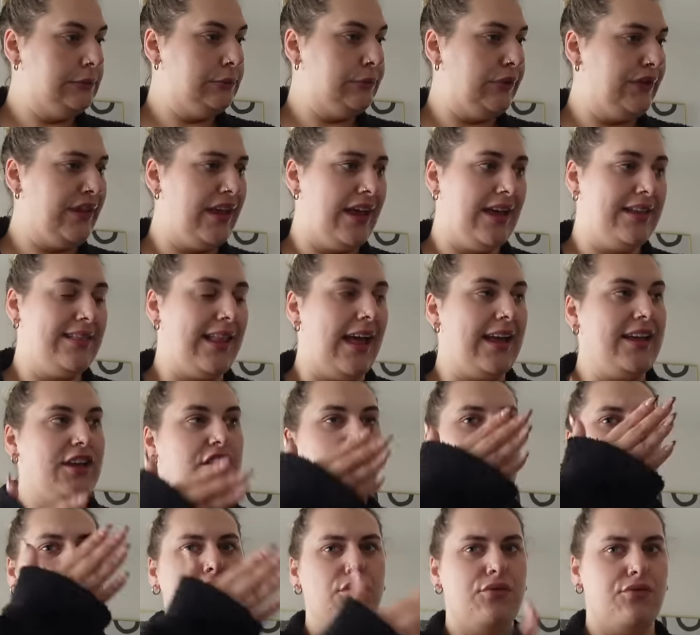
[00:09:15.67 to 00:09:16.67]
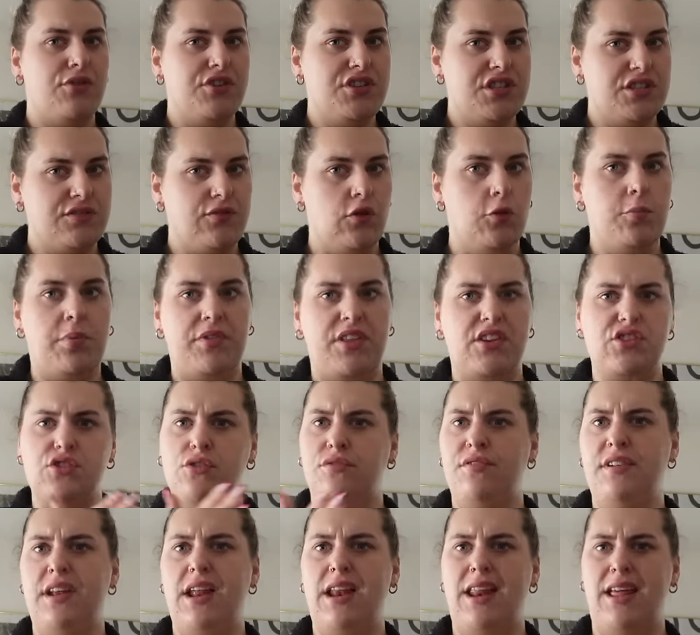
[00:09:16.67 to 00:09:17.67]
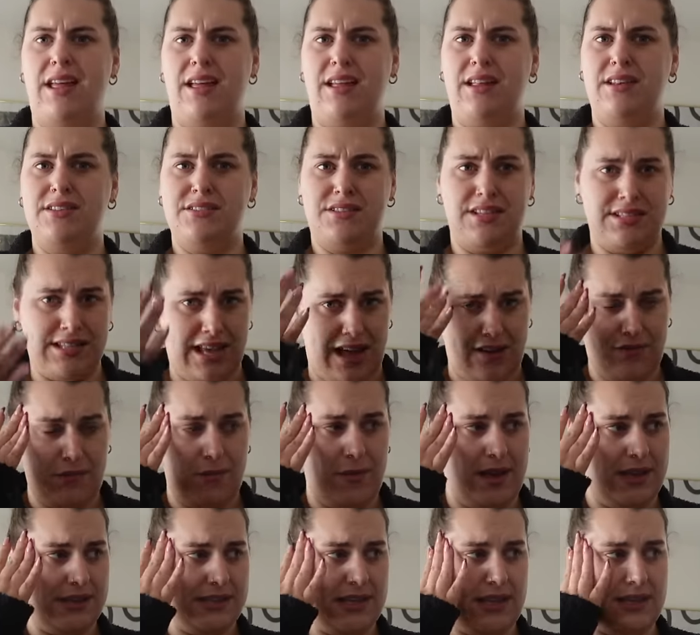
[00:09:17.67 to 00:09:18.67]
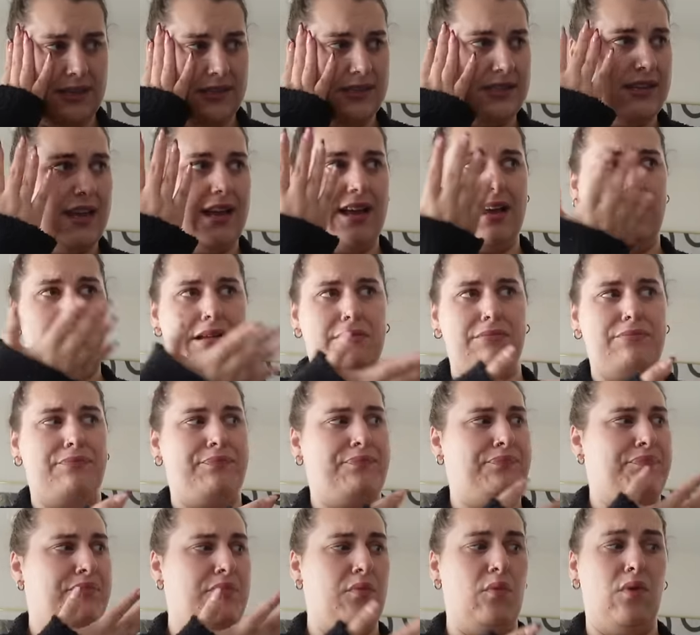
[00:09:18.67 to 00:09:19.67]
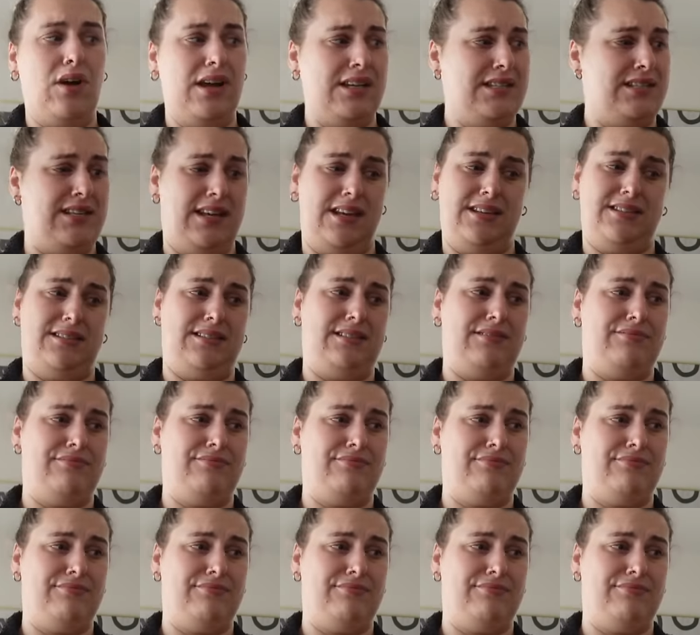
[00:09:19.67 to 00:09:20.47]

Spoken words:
But, that, like, you know when your fridge is full but there's nothing in it? Does that ever make sense? Like, what is this?